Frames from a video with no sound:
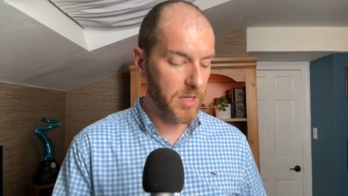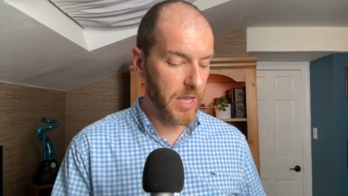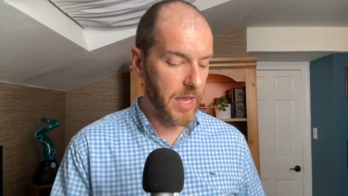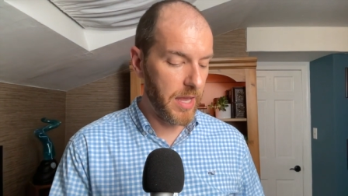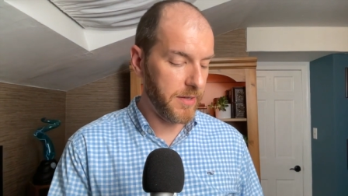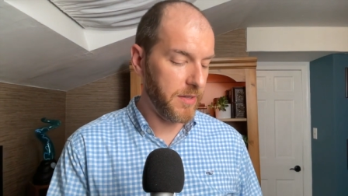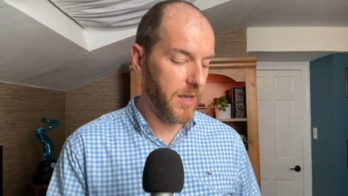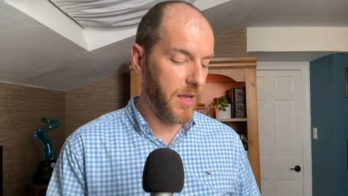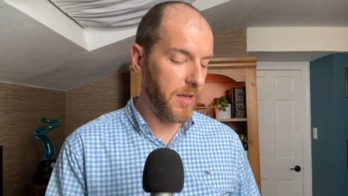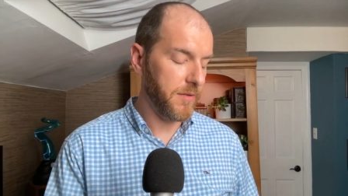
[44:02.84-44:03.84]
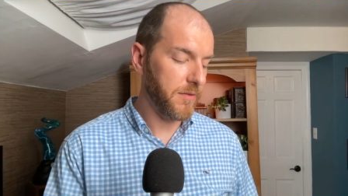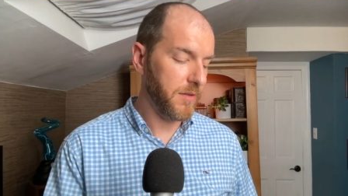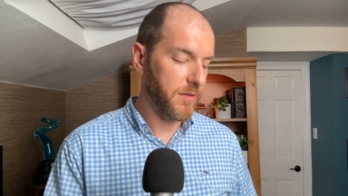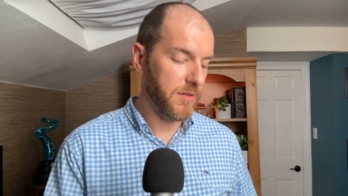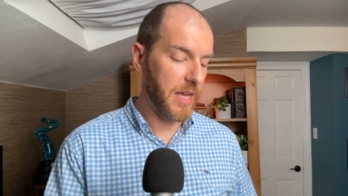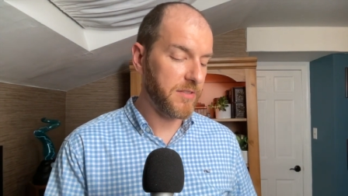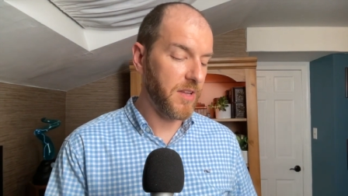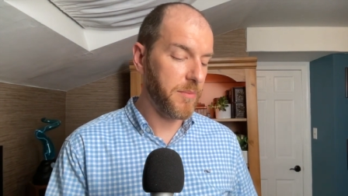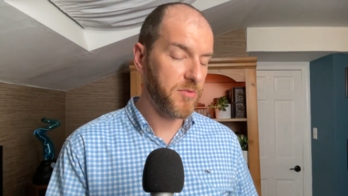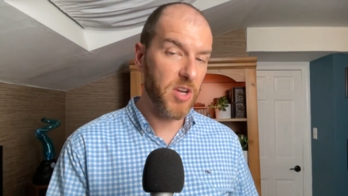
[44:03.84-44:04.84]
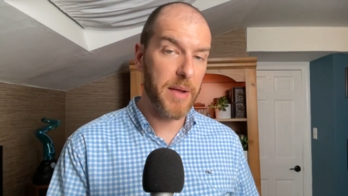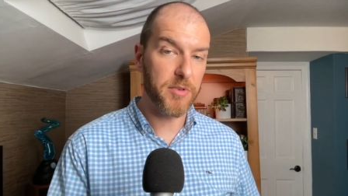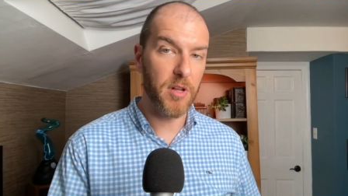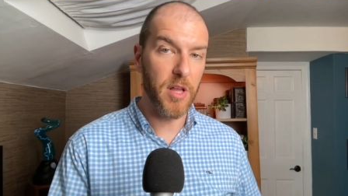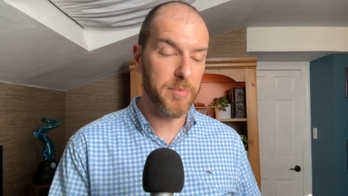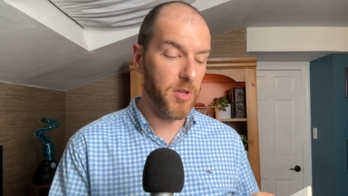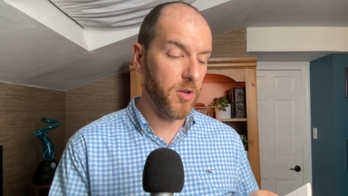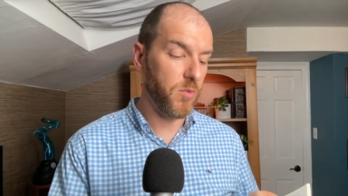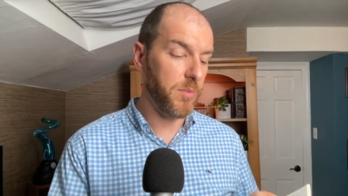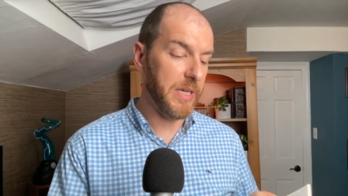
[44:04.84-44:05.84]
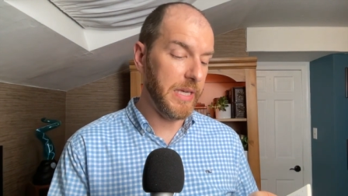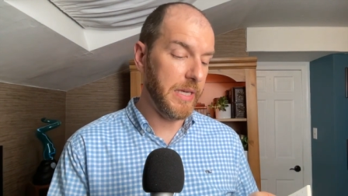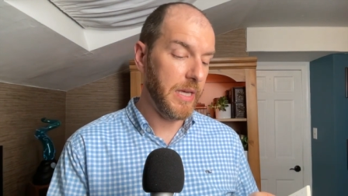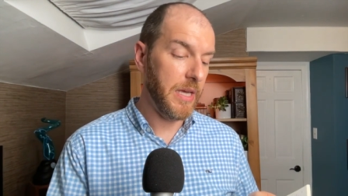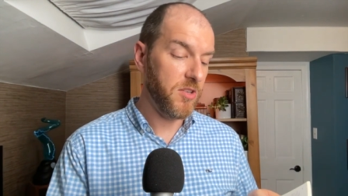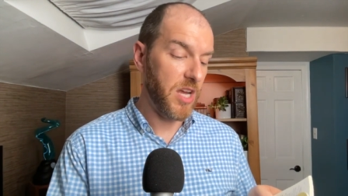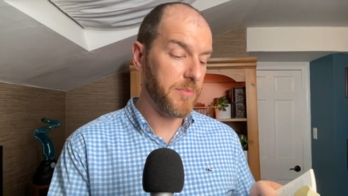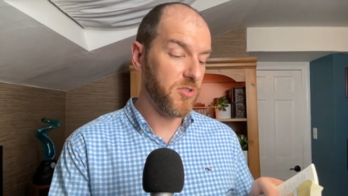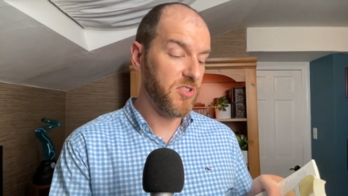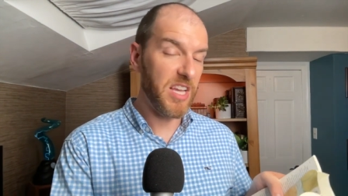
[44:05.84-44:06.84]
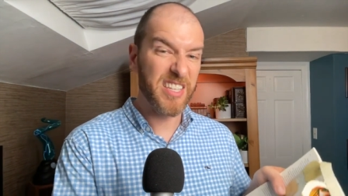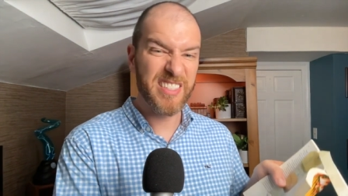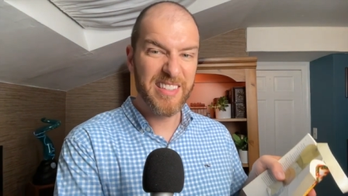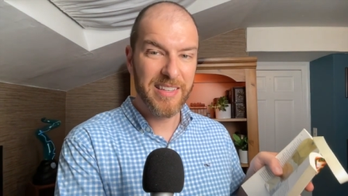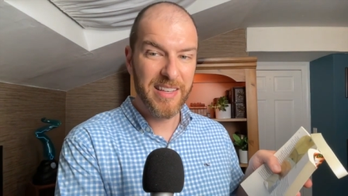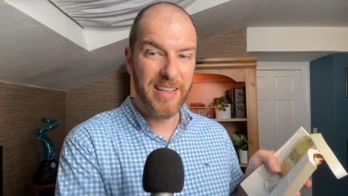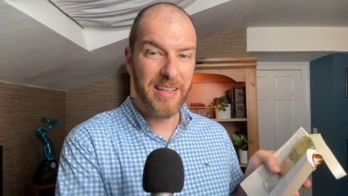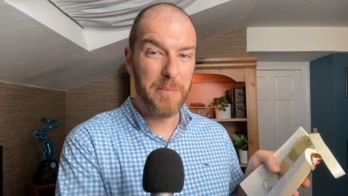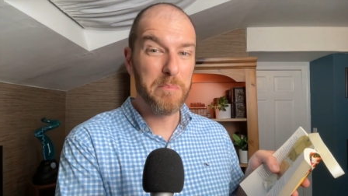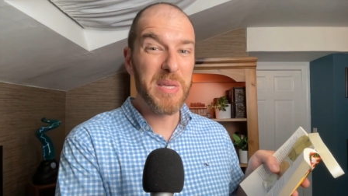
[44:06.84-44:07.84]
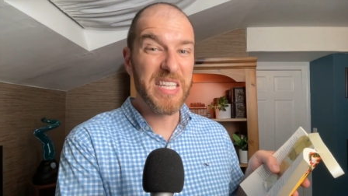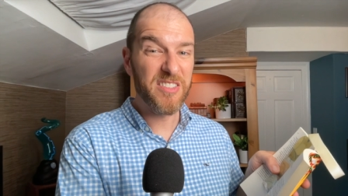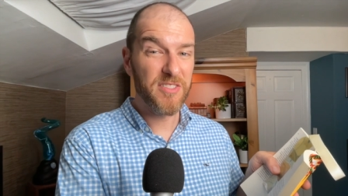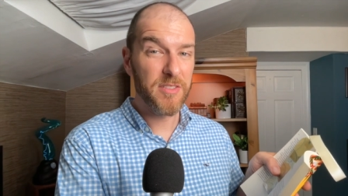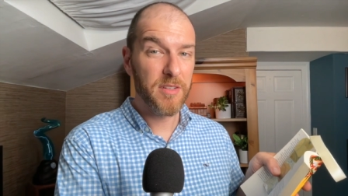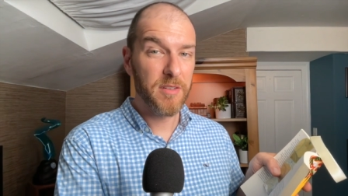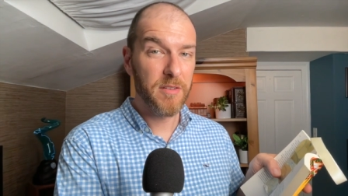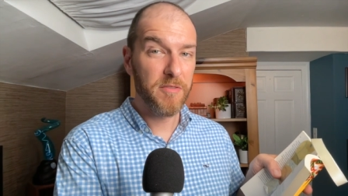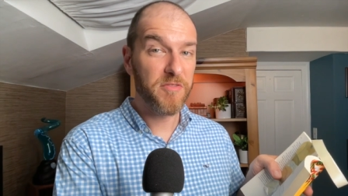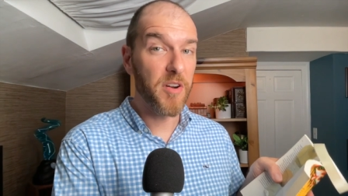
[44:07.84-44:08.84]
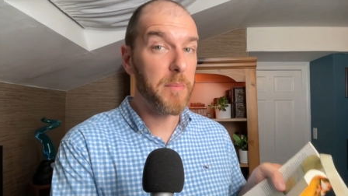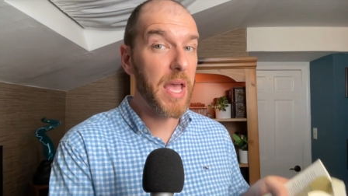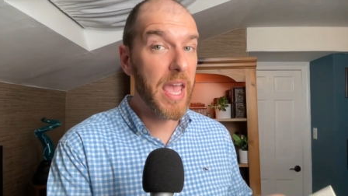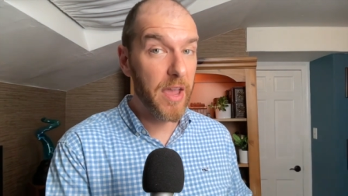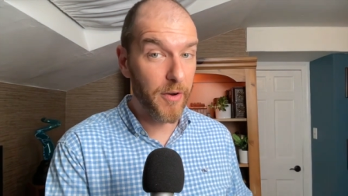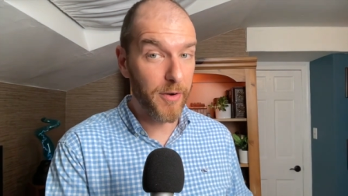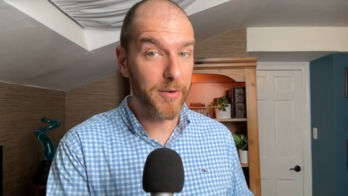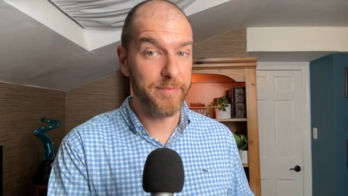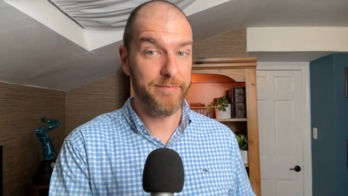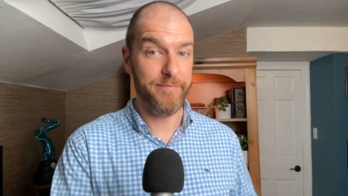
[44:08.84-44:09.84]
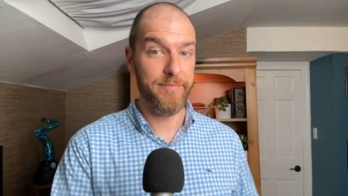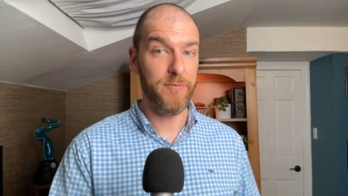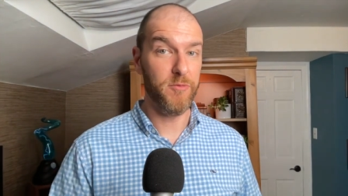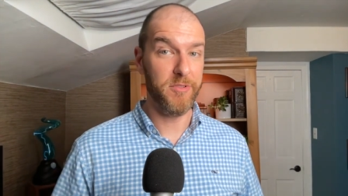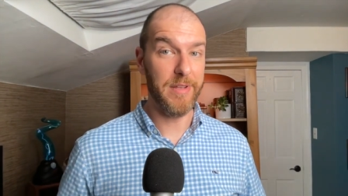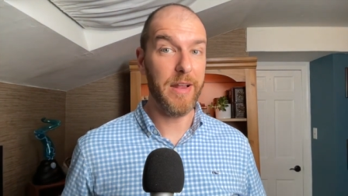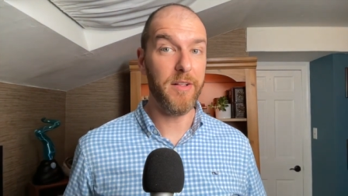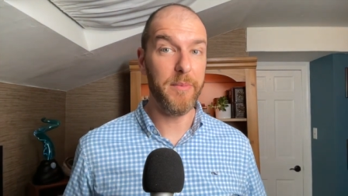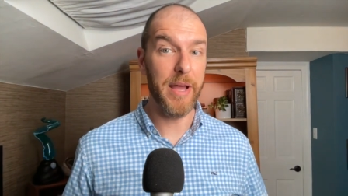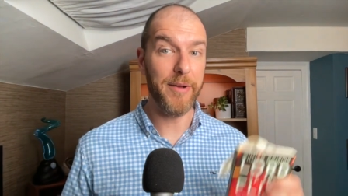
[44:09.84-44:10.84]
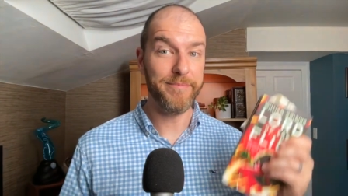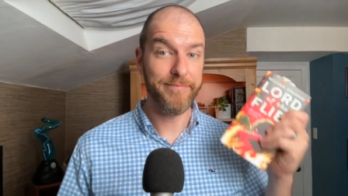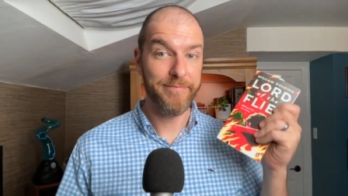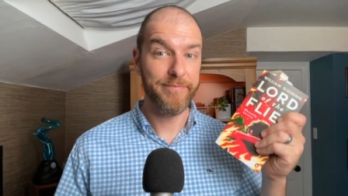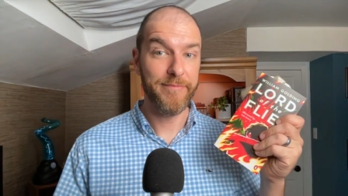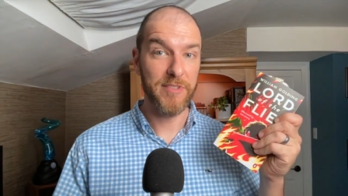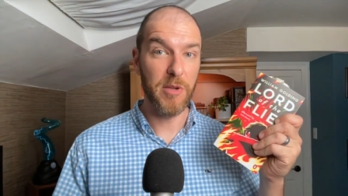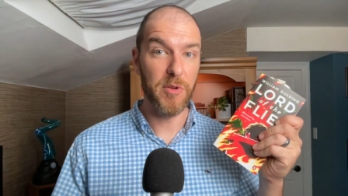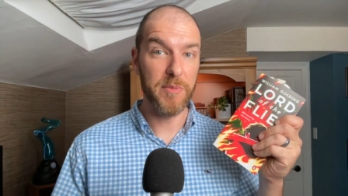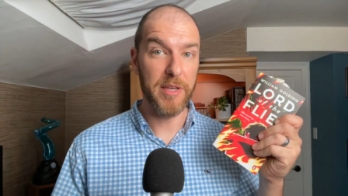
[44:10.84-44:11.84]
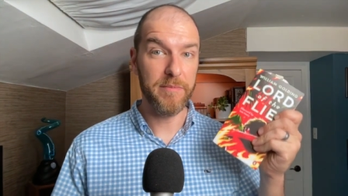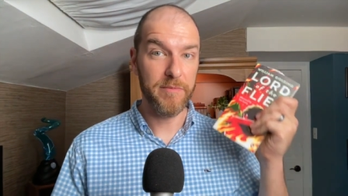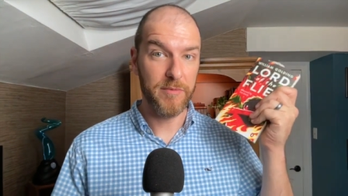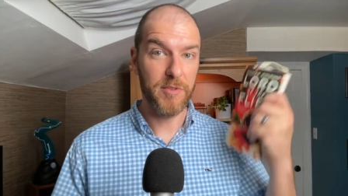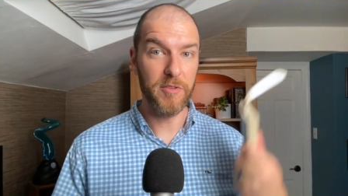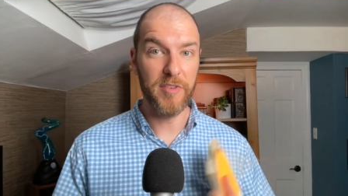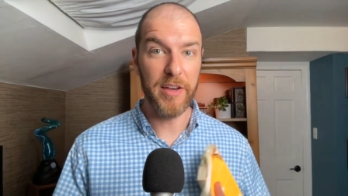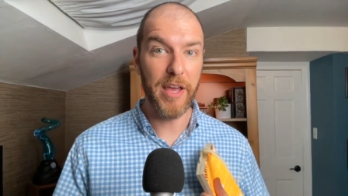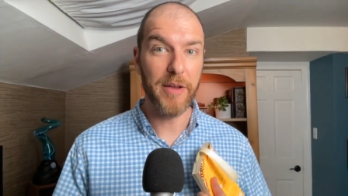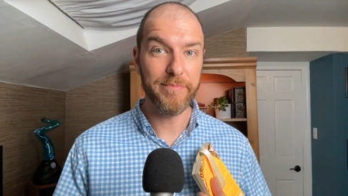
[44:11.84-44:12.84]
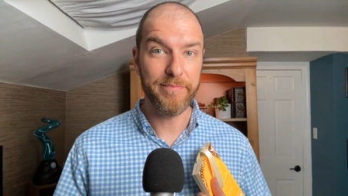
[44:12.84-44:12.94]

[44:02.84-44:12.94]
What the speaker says: And next up chapter I'll upload will be chapter 6, Beast from Air. What's that all about? Stay with me. You'll find out.